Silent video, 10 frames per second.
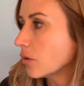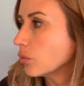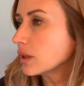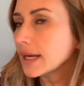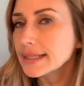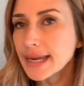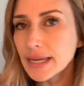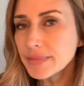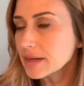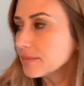Will I
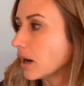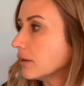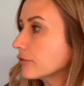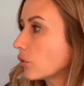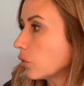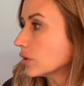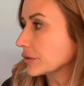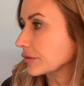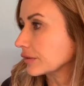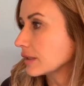name him? Of
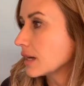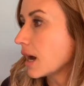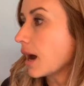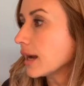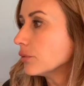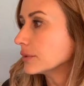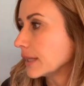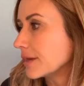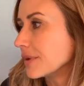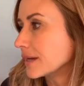course, I will
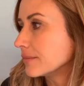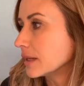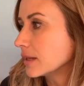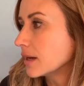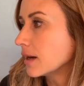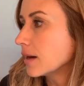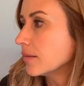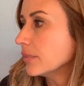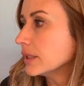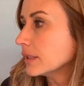name him.
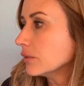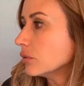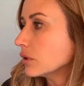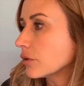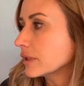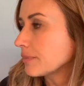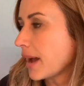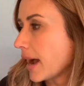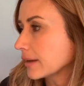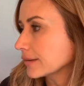But he will only
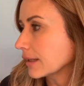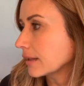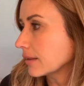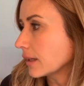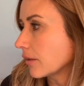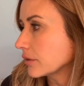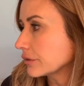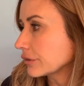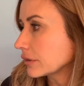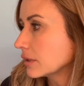pass like the
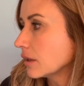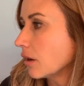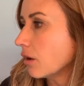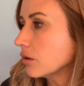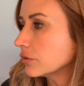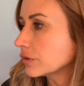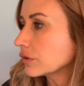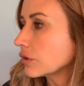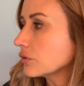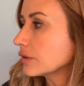others. Oh,
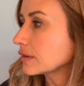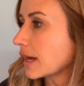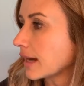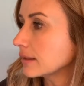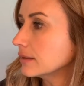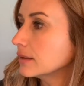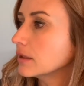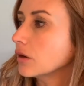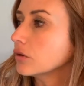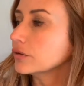so sad.
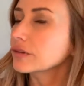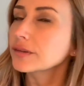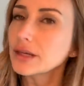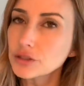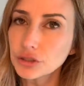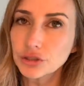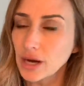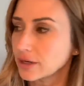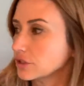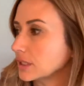Oh, such a
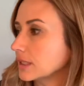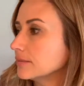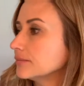tragedy."